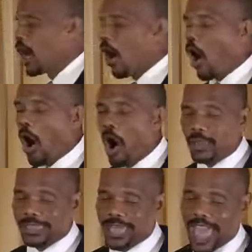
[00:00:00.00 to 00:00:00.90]
or
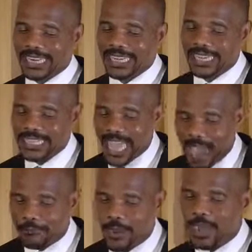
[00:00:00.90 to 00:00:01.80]
can it
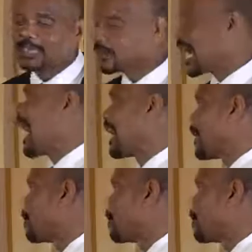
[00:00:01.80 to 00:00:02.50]
ever die?